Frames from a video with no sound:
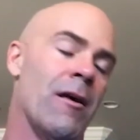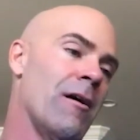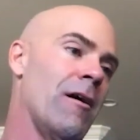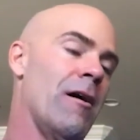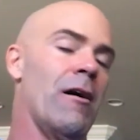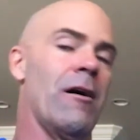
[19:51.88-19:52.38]

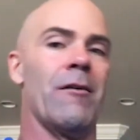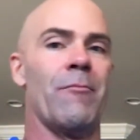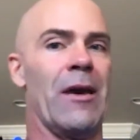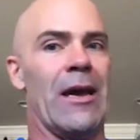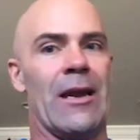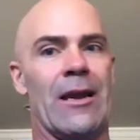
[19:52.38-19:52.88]
Oh
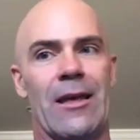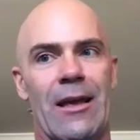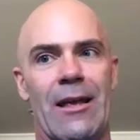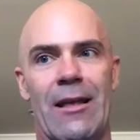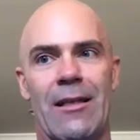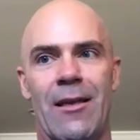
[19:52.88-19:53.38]
man,
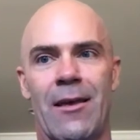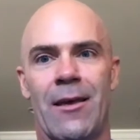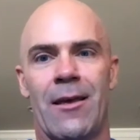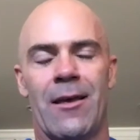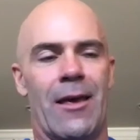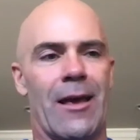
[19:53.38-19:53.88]

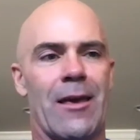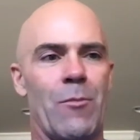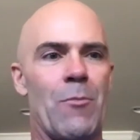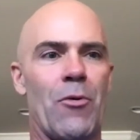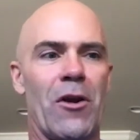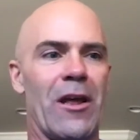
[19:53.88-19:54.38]
it can be
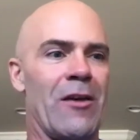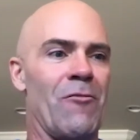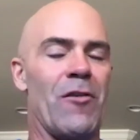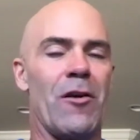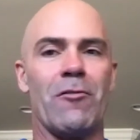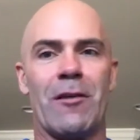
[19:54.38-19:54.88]
pretty
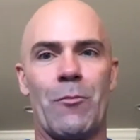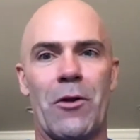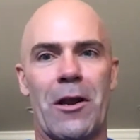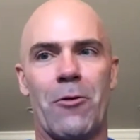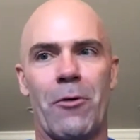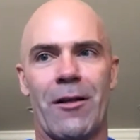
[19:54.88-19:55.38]
confusing
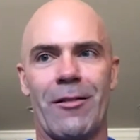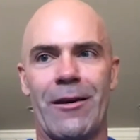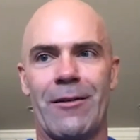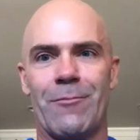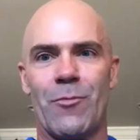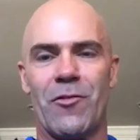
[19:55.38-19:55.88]
pretty quickly.
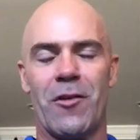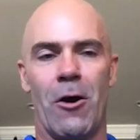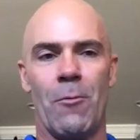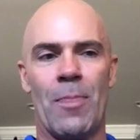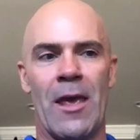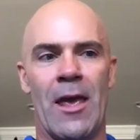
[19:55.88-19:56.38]
So
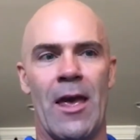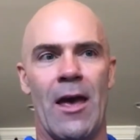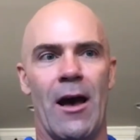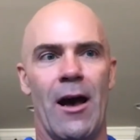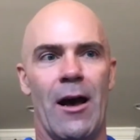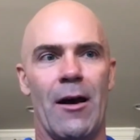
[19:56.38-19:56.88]

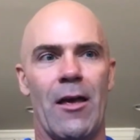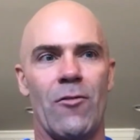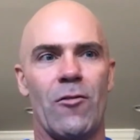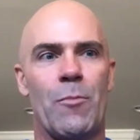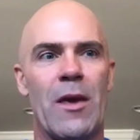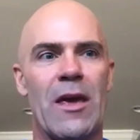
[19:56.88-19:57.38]

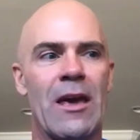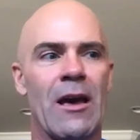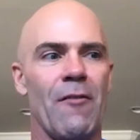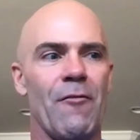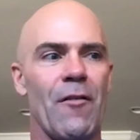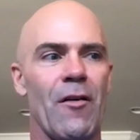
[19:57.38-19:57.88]
speaking
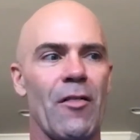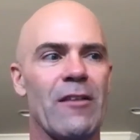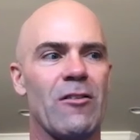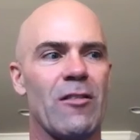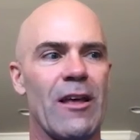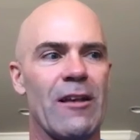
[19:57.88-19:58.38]
of,
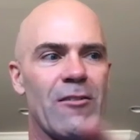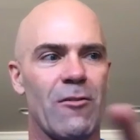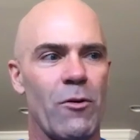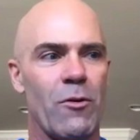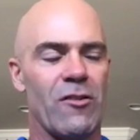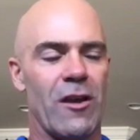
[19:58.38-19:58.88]
let's
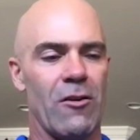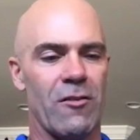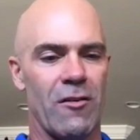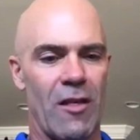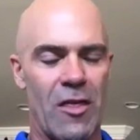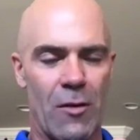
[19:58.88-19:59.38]
switch gears
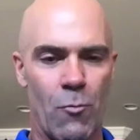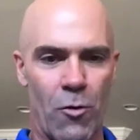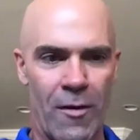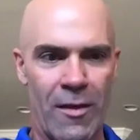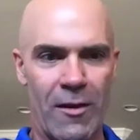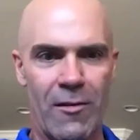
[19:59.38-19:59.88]
because I think we're
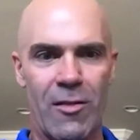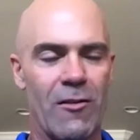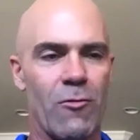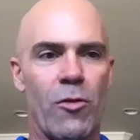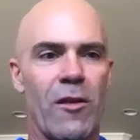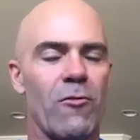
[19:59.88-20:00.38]
in
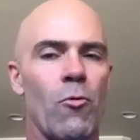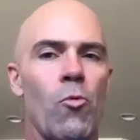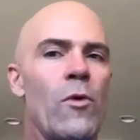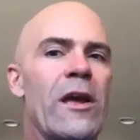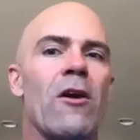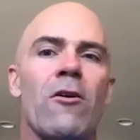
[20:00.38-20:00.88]
this
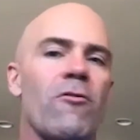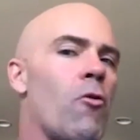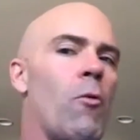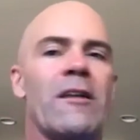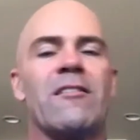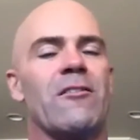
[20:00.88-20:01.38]
weird
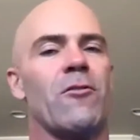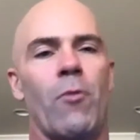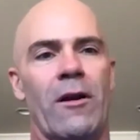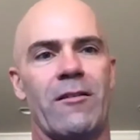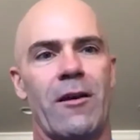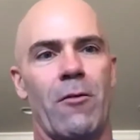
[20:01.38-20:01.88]

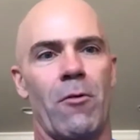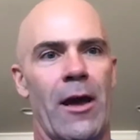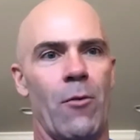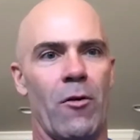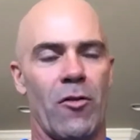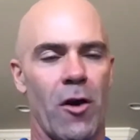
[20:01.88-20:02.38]
2020, right?
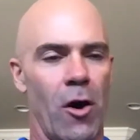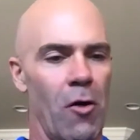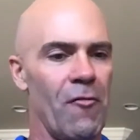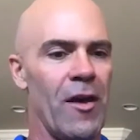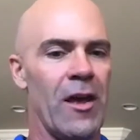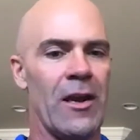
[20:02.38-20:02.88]
With
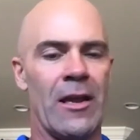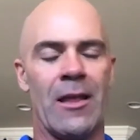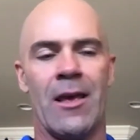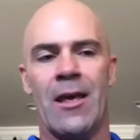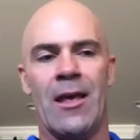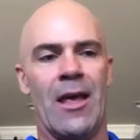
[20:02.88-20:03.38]
COVID
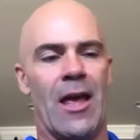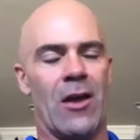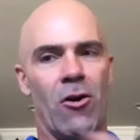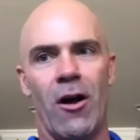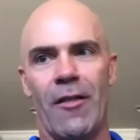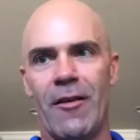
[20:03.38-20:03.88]
and
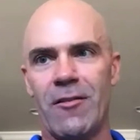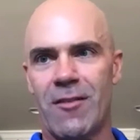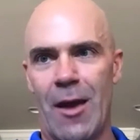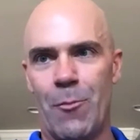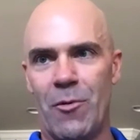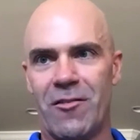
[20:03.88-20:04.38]
all this
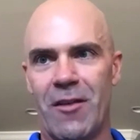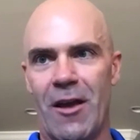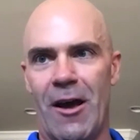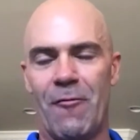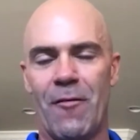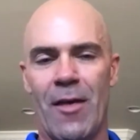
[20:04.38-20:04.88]
type of
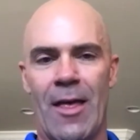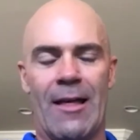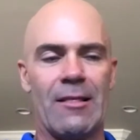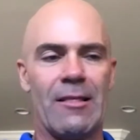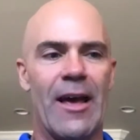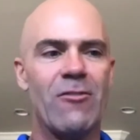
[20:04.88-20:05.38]
stuff.
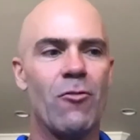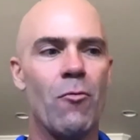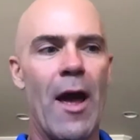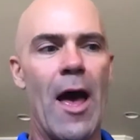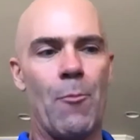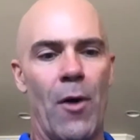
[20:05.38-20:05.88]
Let's
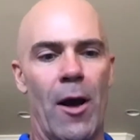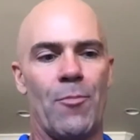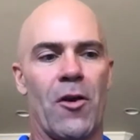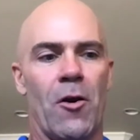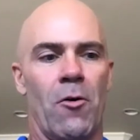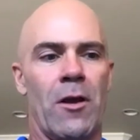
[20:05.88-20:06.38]
wrap up,
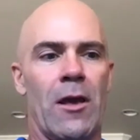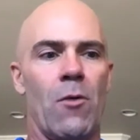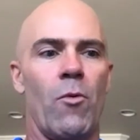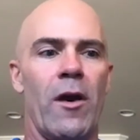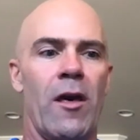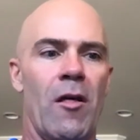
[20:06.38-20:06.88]
Tony,
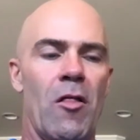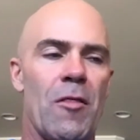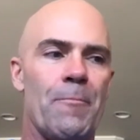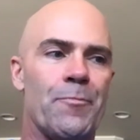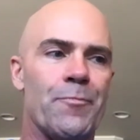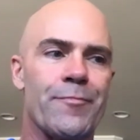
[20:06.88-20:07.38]
with
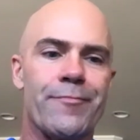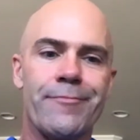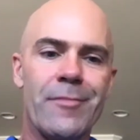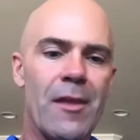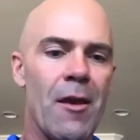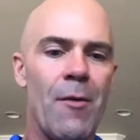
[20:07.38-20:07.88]

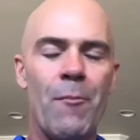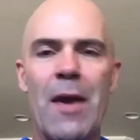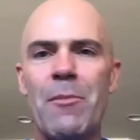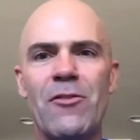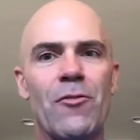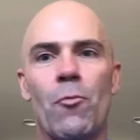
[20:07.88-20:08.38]

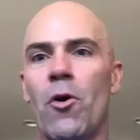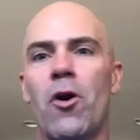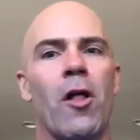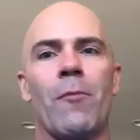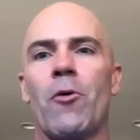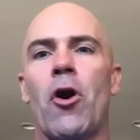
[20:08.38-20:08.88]
maybe we'll
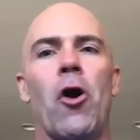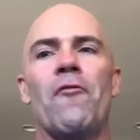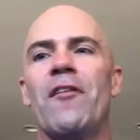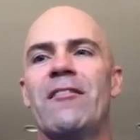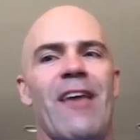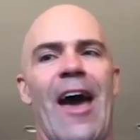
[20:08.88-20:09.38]
call them
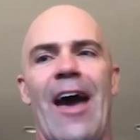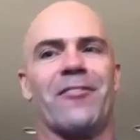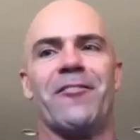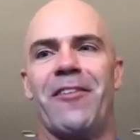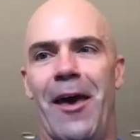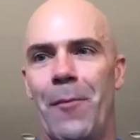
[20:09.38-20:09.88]
COVID
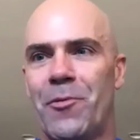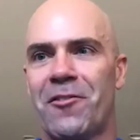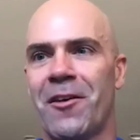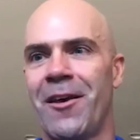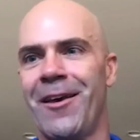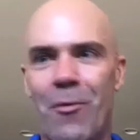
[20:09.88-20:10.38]
tax tips.